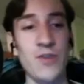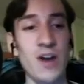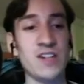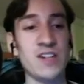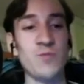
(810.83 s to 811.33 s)
I
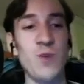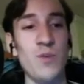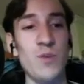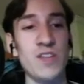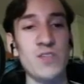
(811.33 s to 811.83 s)
just went with
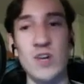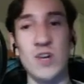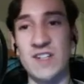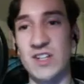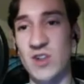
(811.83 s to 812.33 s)
this one because I
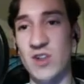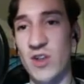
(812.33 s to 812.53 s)
saw that it